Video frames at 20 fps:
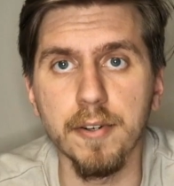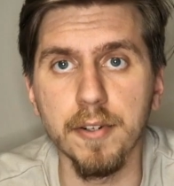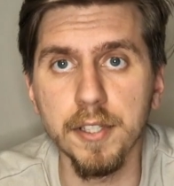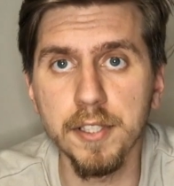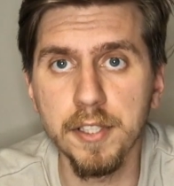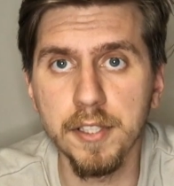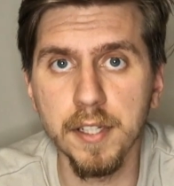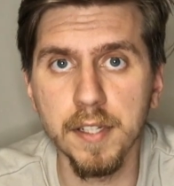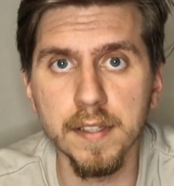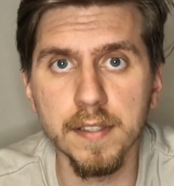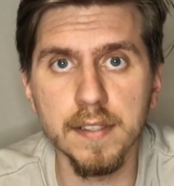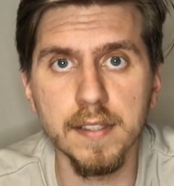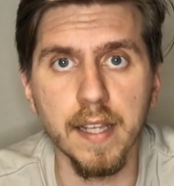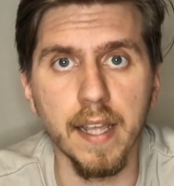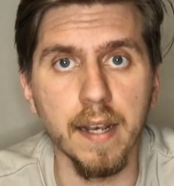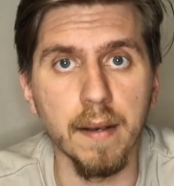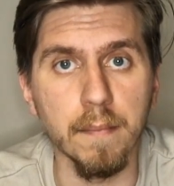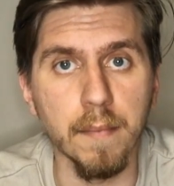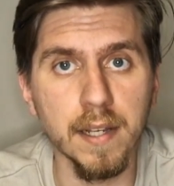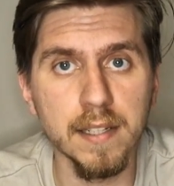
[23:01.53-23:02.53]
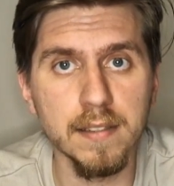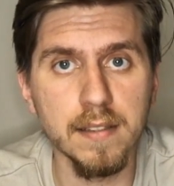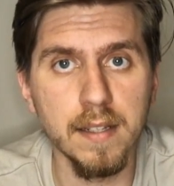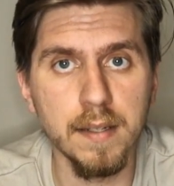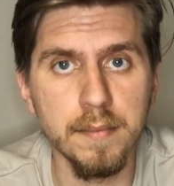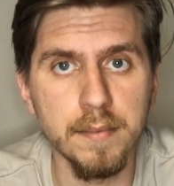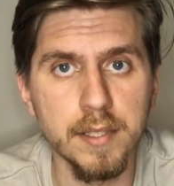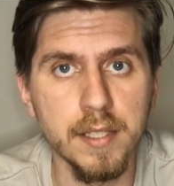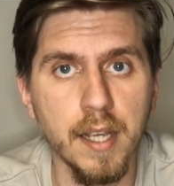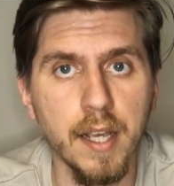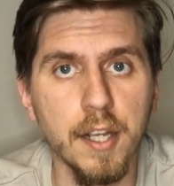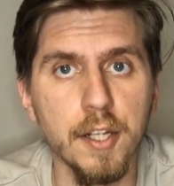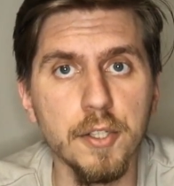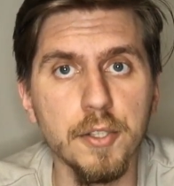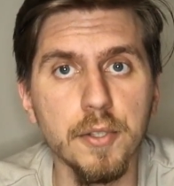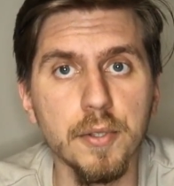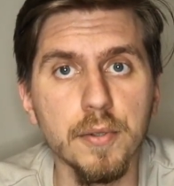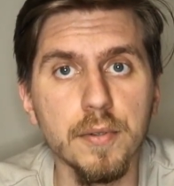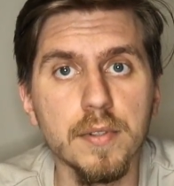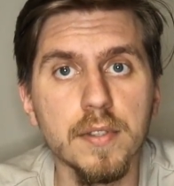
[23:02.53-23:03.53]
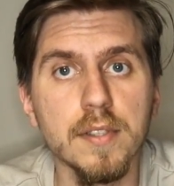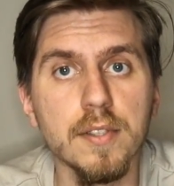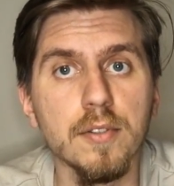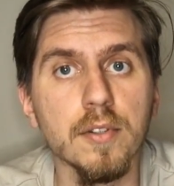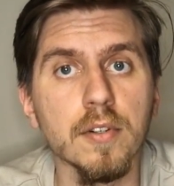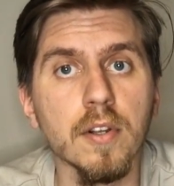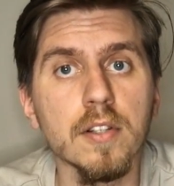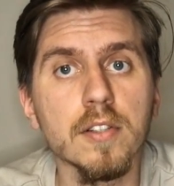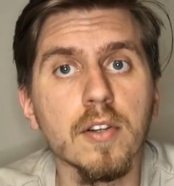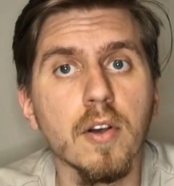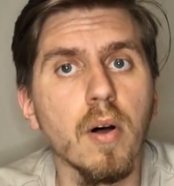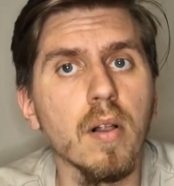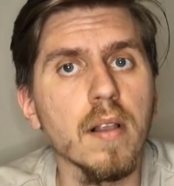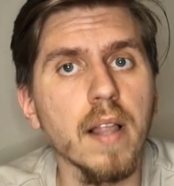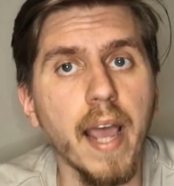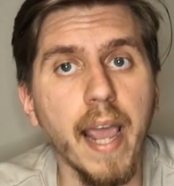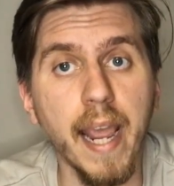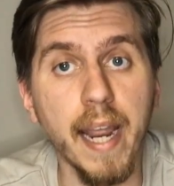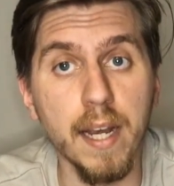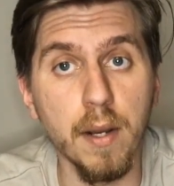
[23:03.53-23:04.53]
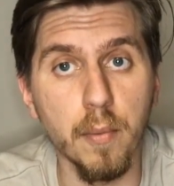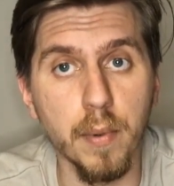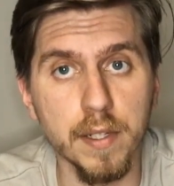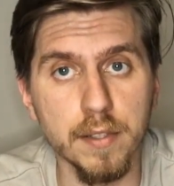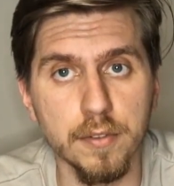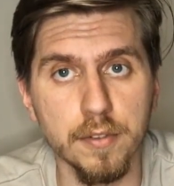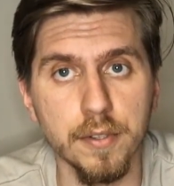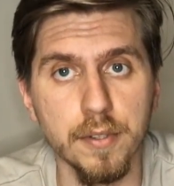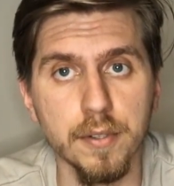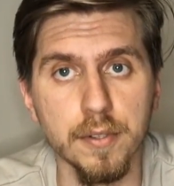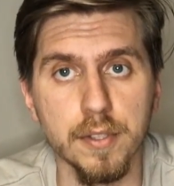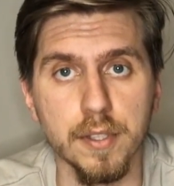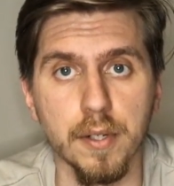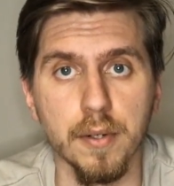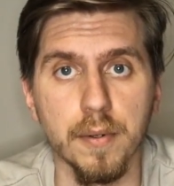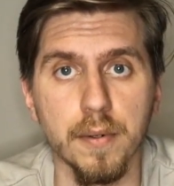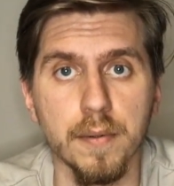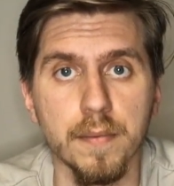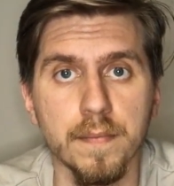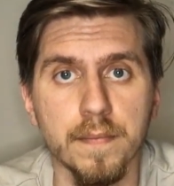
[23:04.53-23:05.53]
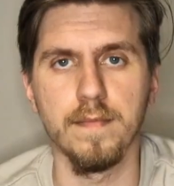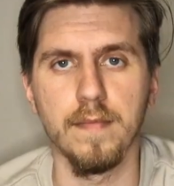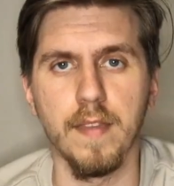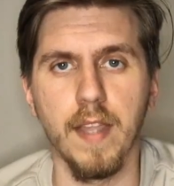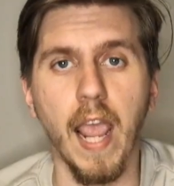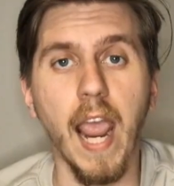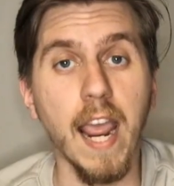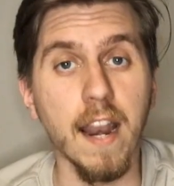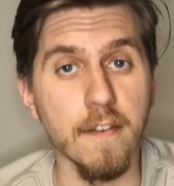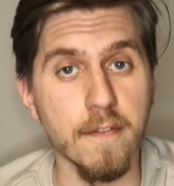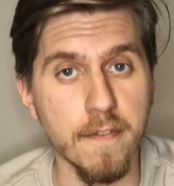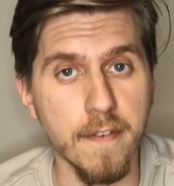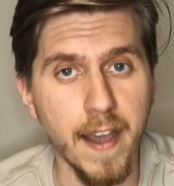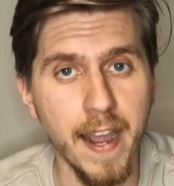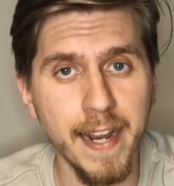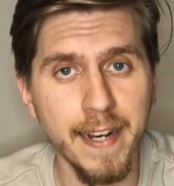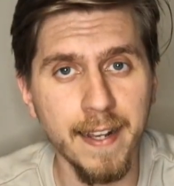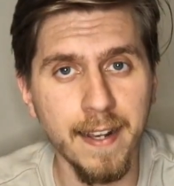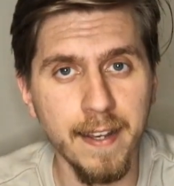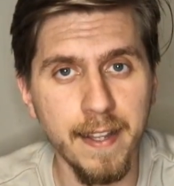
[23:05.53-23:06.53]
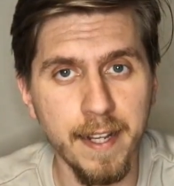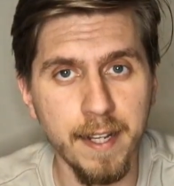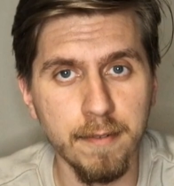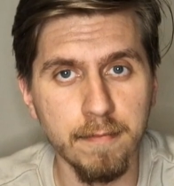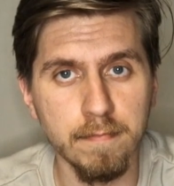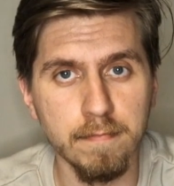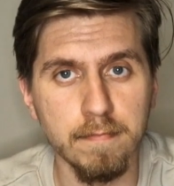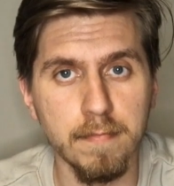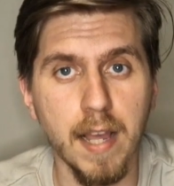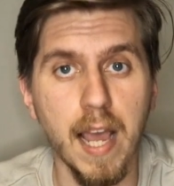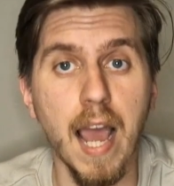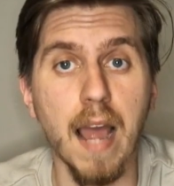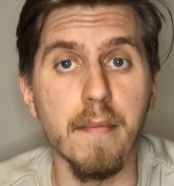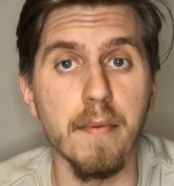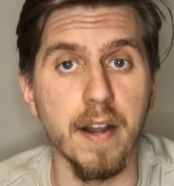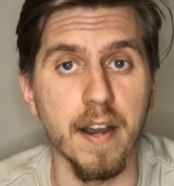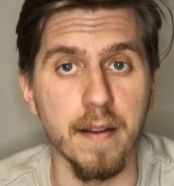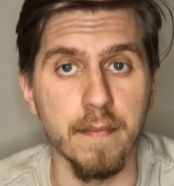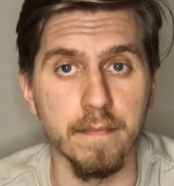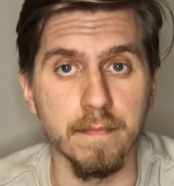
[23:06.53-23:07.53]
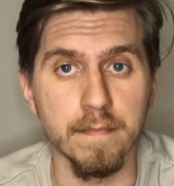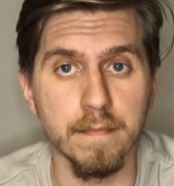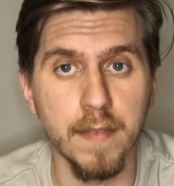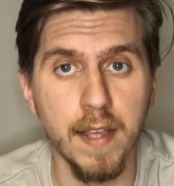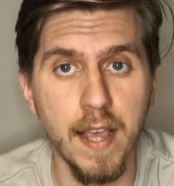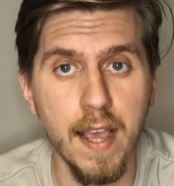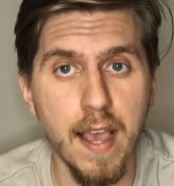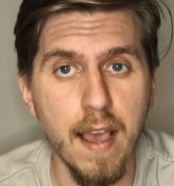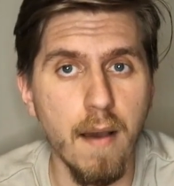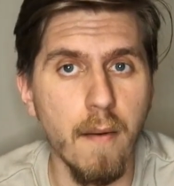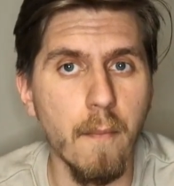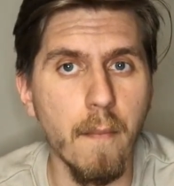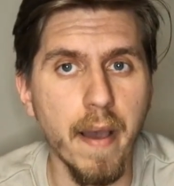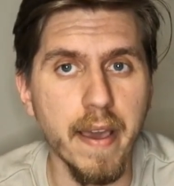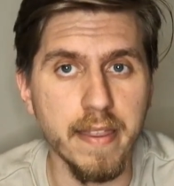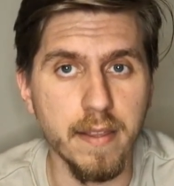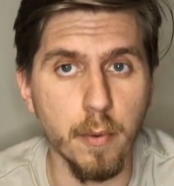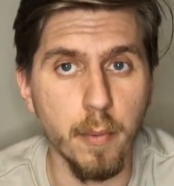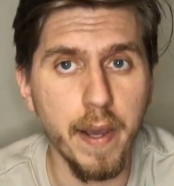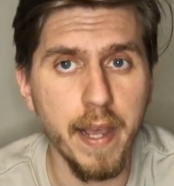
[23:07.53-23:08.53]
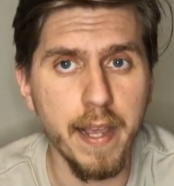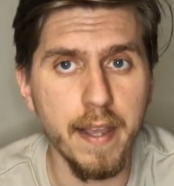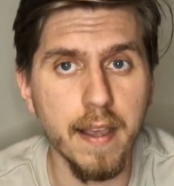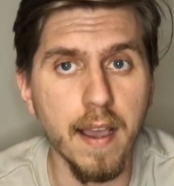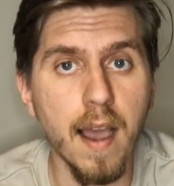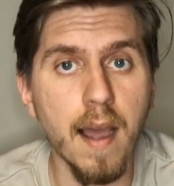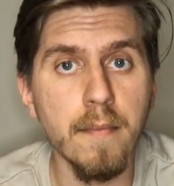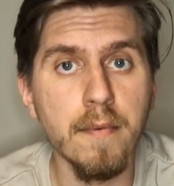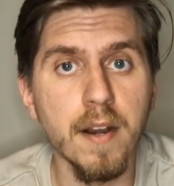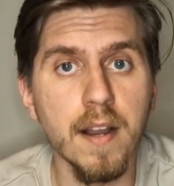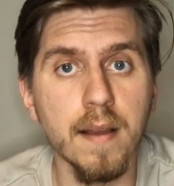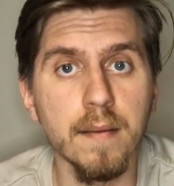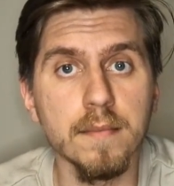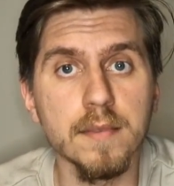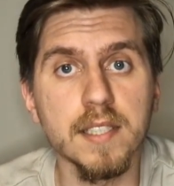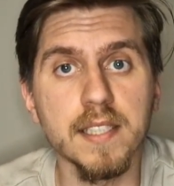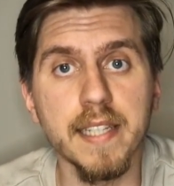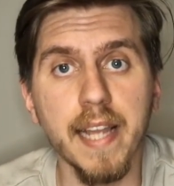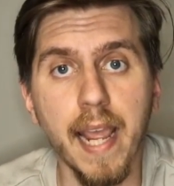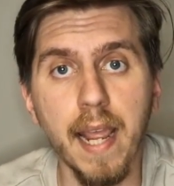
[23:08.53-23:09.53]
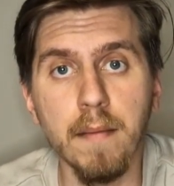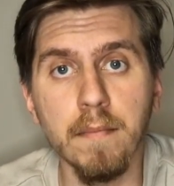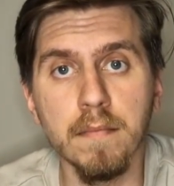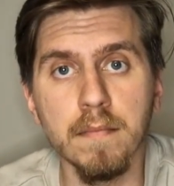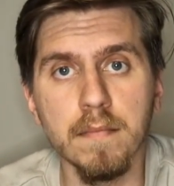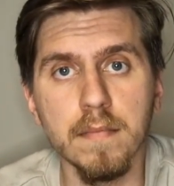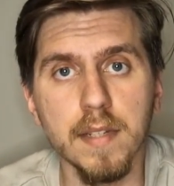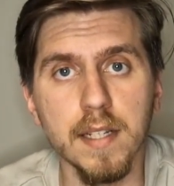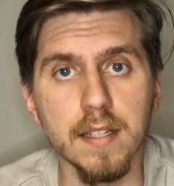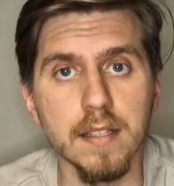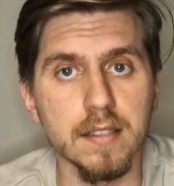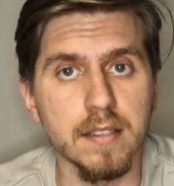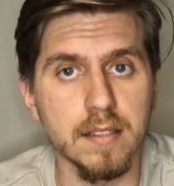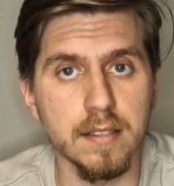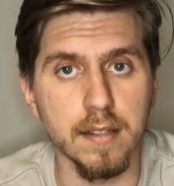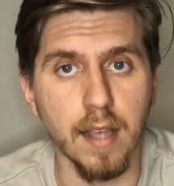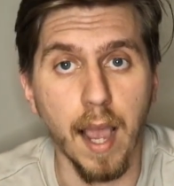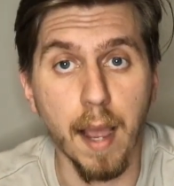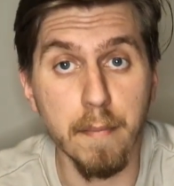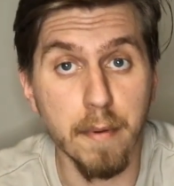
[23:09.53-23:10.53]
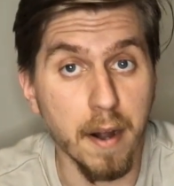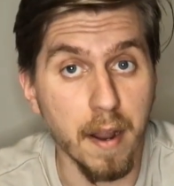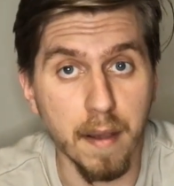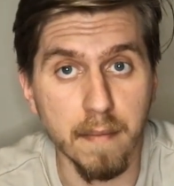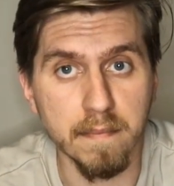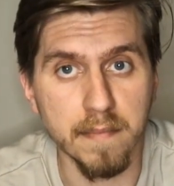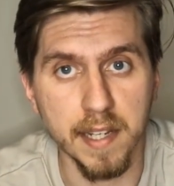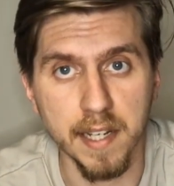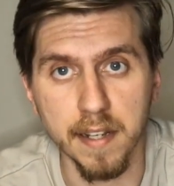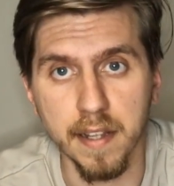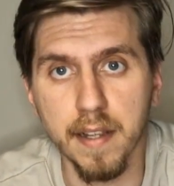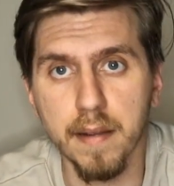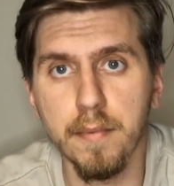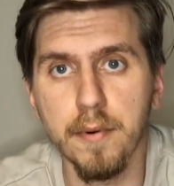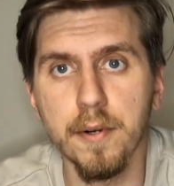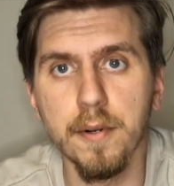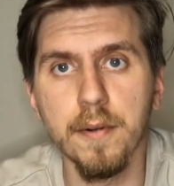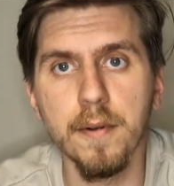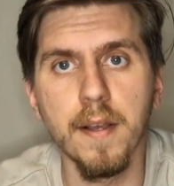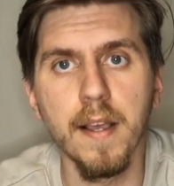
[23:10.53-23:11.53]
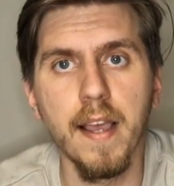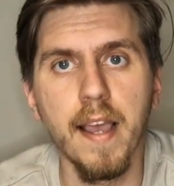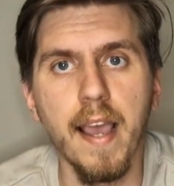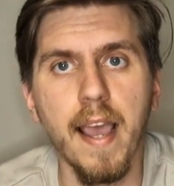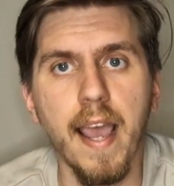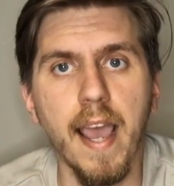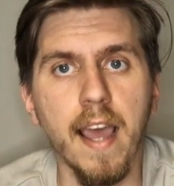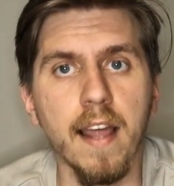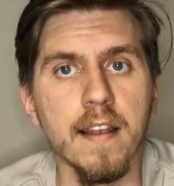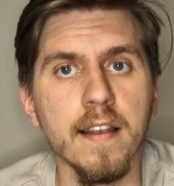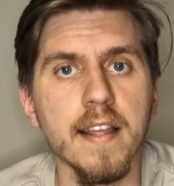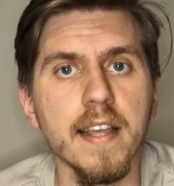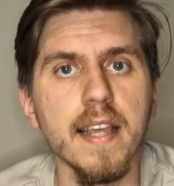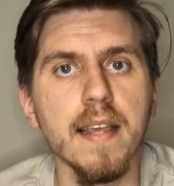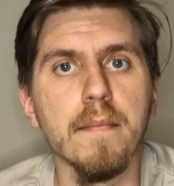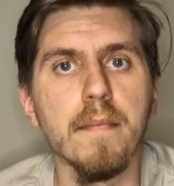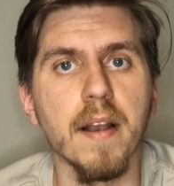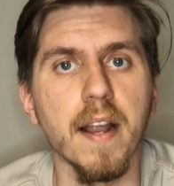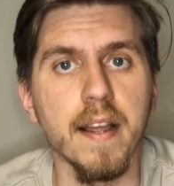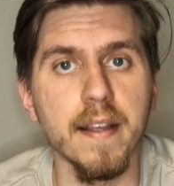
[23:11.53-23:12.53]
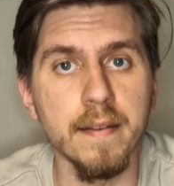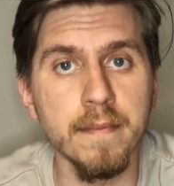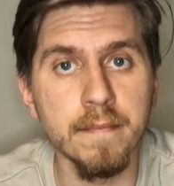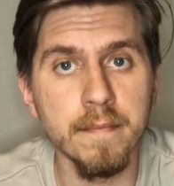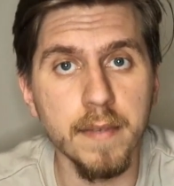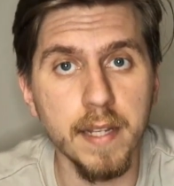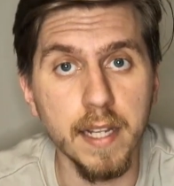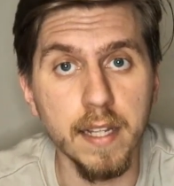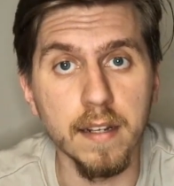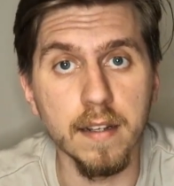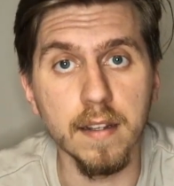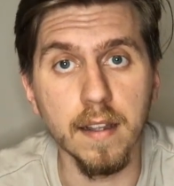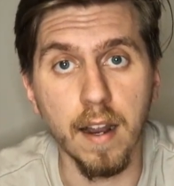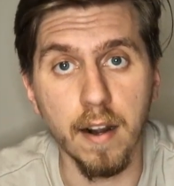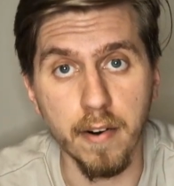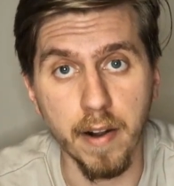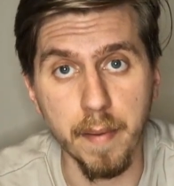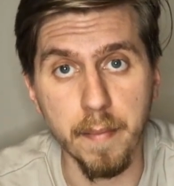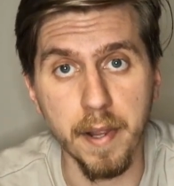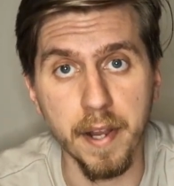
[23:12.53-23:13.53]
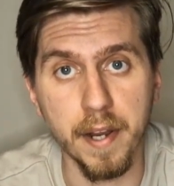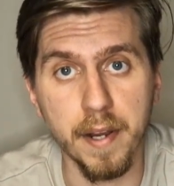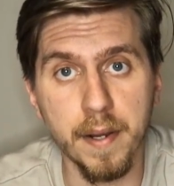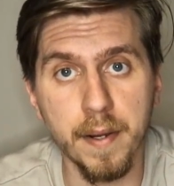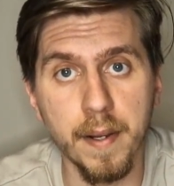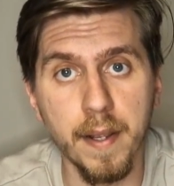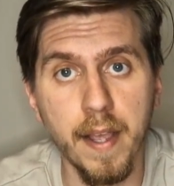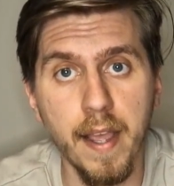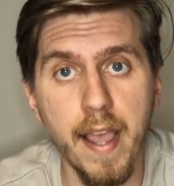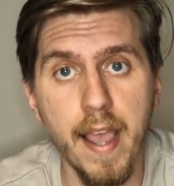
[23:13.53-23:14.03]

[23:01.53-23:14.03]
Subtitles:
Christians and Muslims, Jews do not call anyone to do so. And finally, Abraham. By the way, Abraham's name is Abraham in Hebrew and Ibrahim in Arabic.